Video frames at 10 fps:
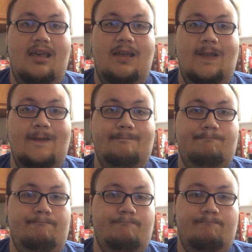
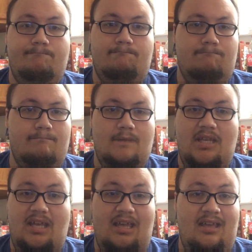Um,
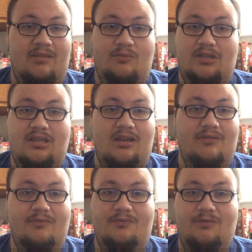I would
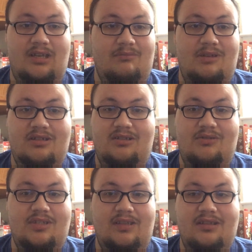not recommend
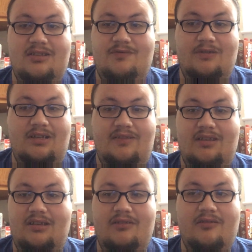using this for
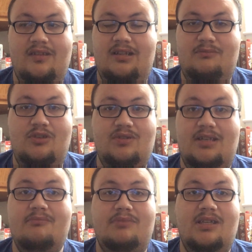anything other than a
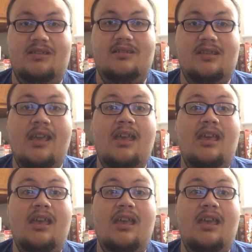museum piece.